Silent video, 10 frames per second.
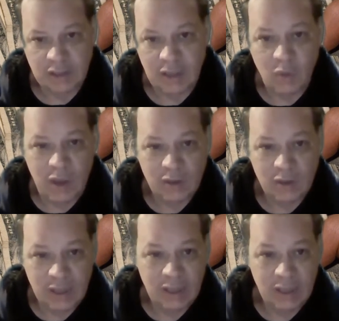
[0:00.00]
White
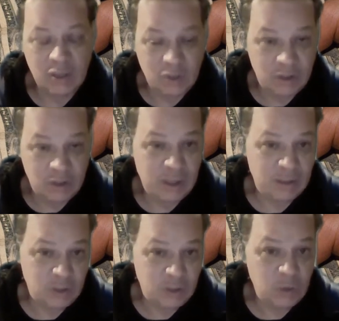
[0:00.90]
House aide
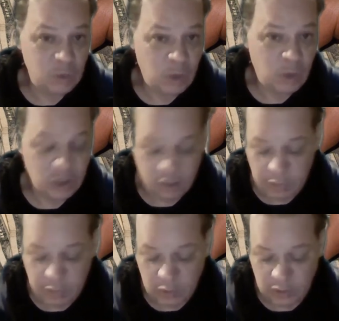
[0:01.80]
to the Washington
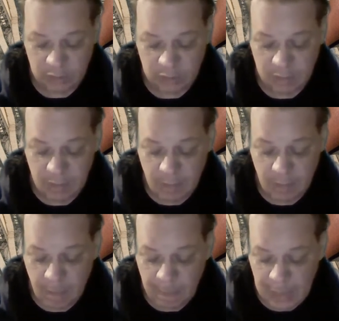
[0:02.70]
Post.
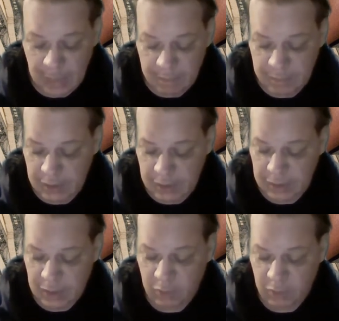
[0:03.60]

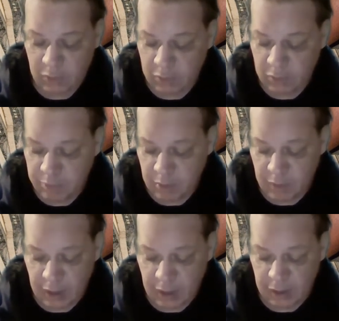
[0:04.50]
But I really wouldn't put
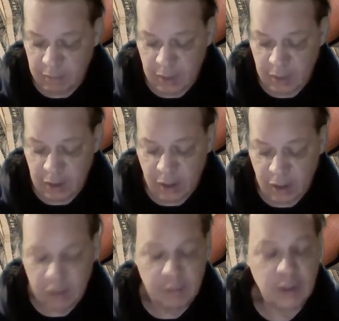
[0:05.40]
my money on
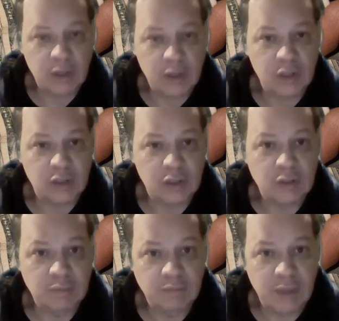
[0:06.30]
it,
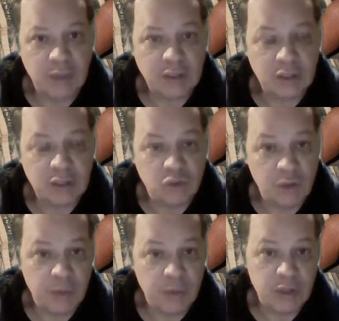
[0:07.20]
because basically
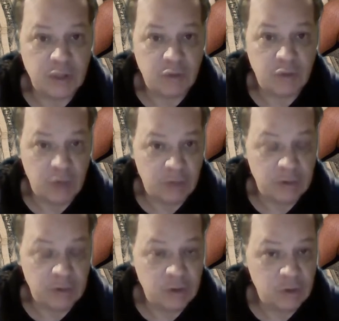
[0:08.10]
Trump is
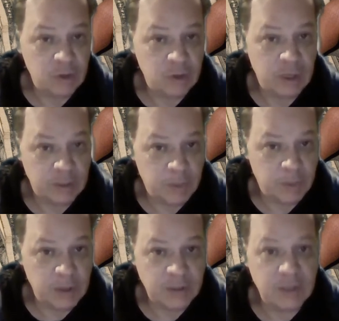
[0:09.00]
irrelevant as
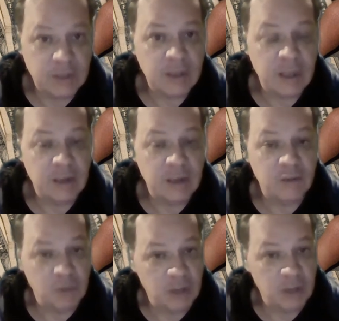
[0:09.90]
president and
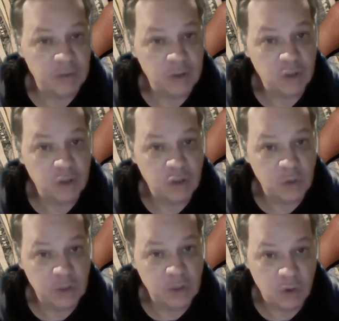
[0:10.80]
irrelevant
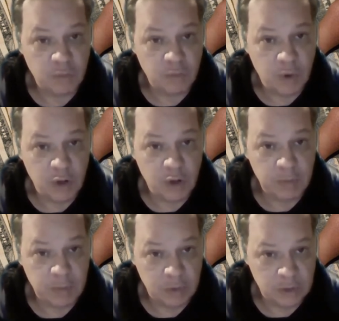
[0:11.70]
to his own party
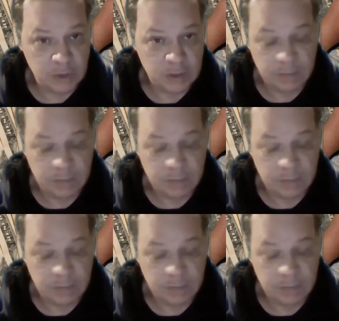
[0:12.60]
members.